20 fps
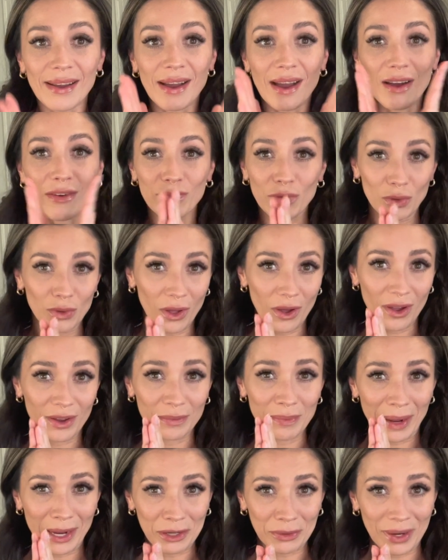a full-on
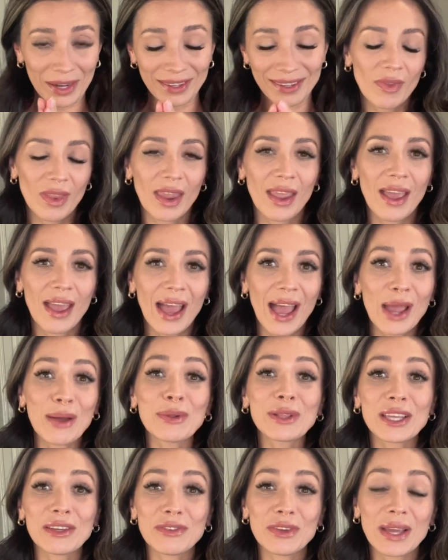migraine. I will
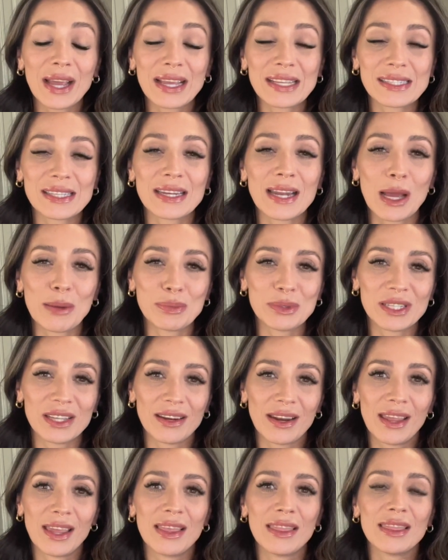give you guys an update
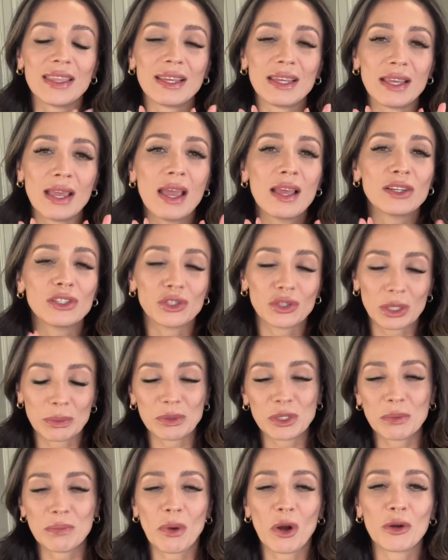in the
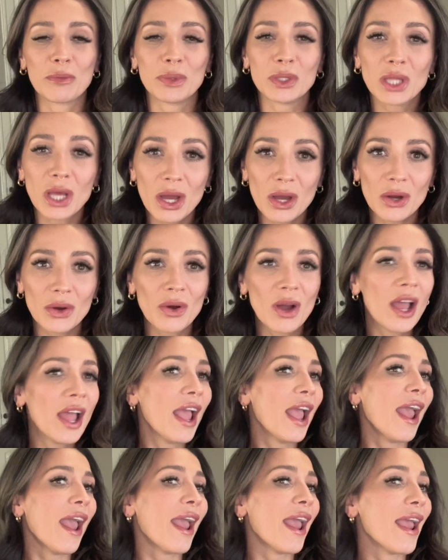description bar below.
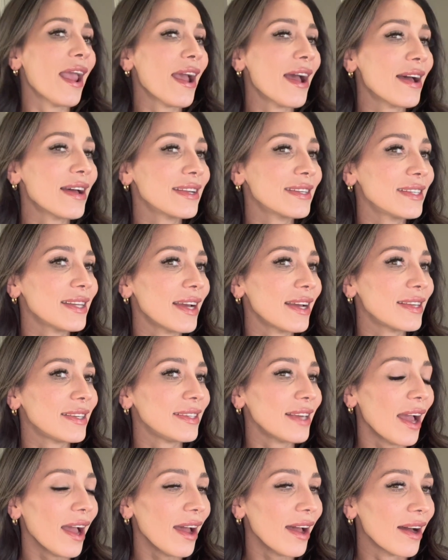And
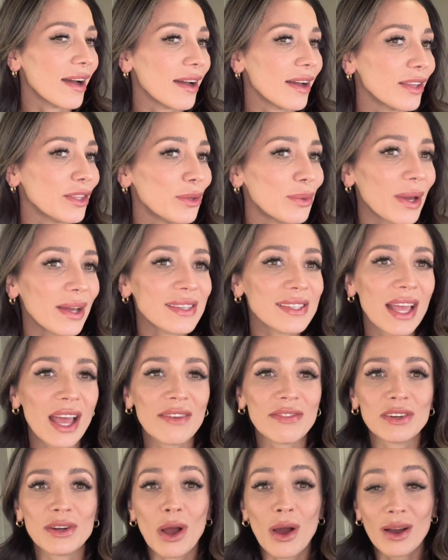yeah, you guys have
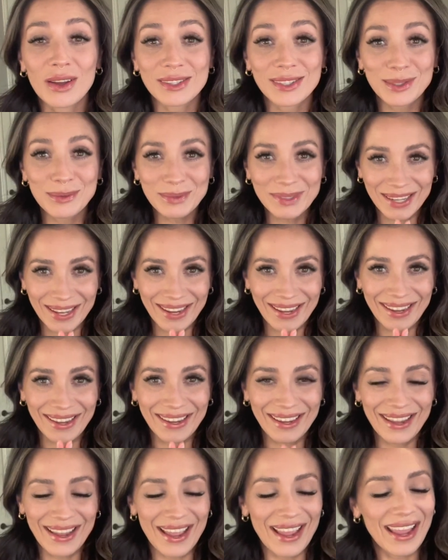an awesome day.
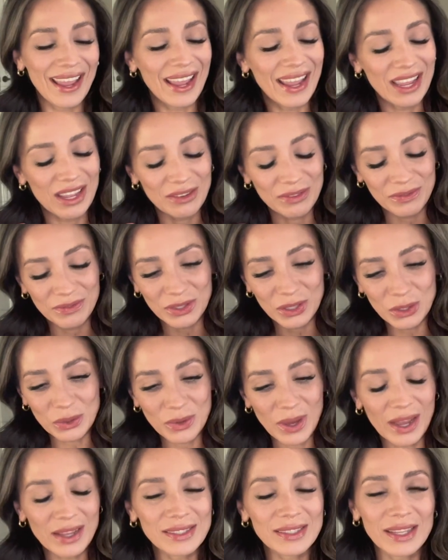If you
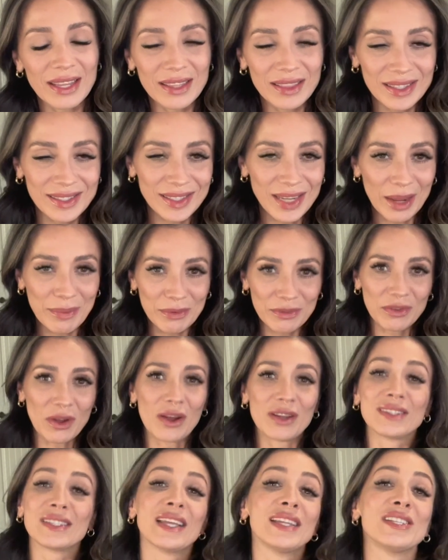guys like this type of
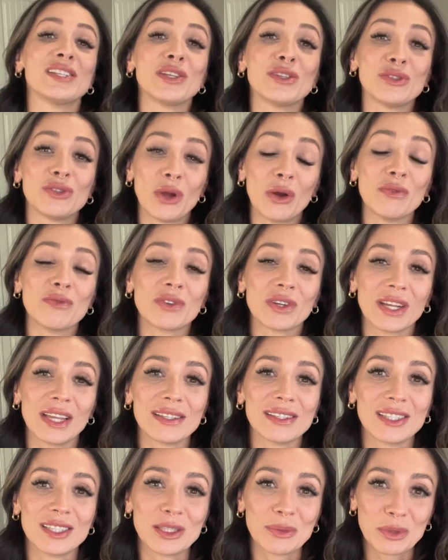content, don't forget
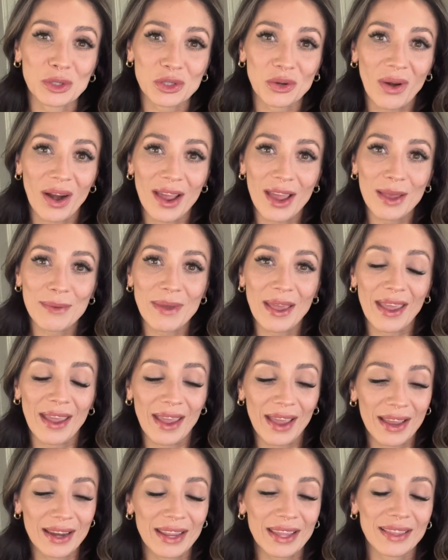to subscribe
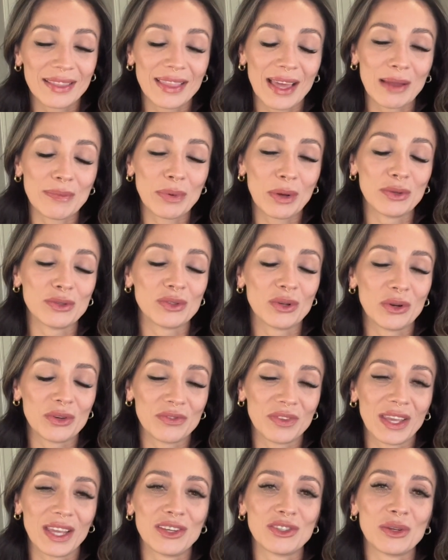and hit that post
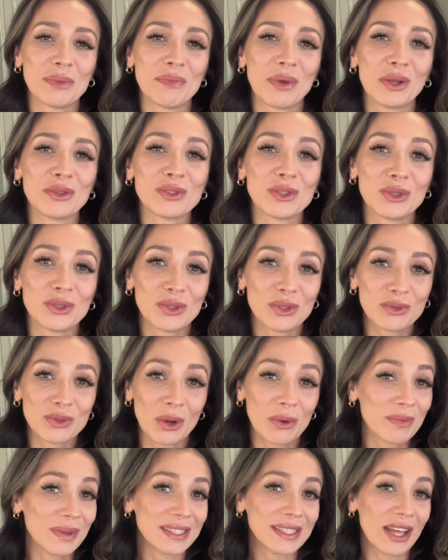notification bell so you
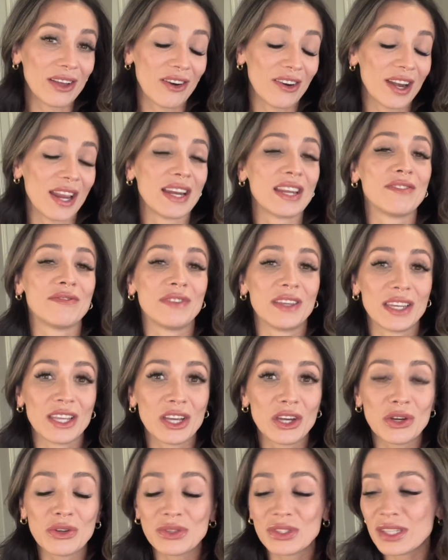don't miss out on any
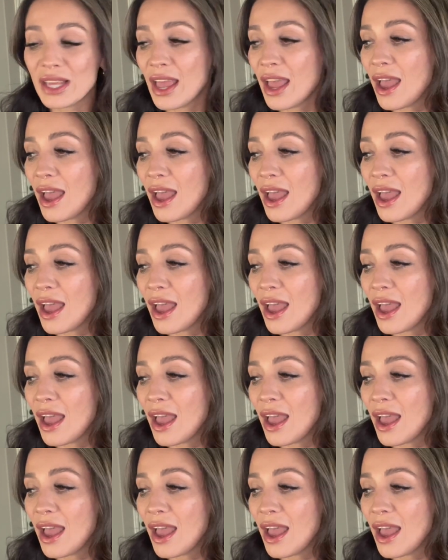videos